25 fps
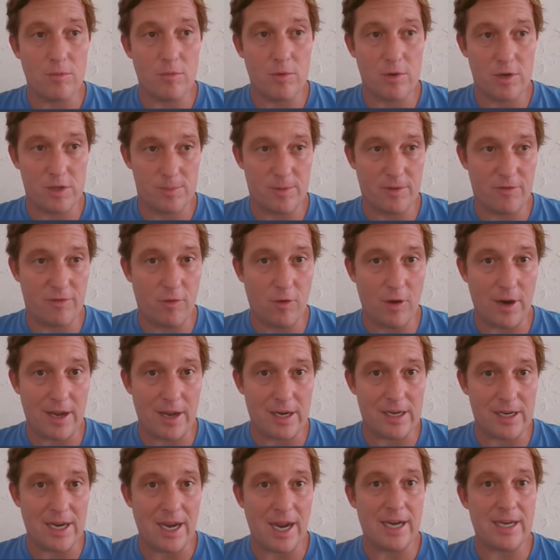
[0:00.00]
whereas before I had
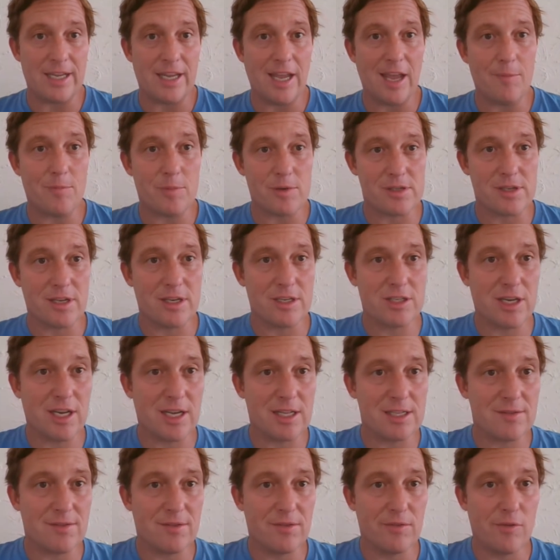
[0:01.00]
a 98%
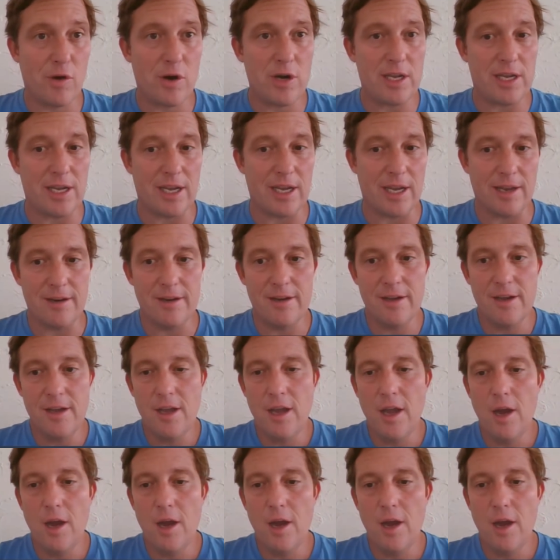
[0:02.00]
chance of avoiding it.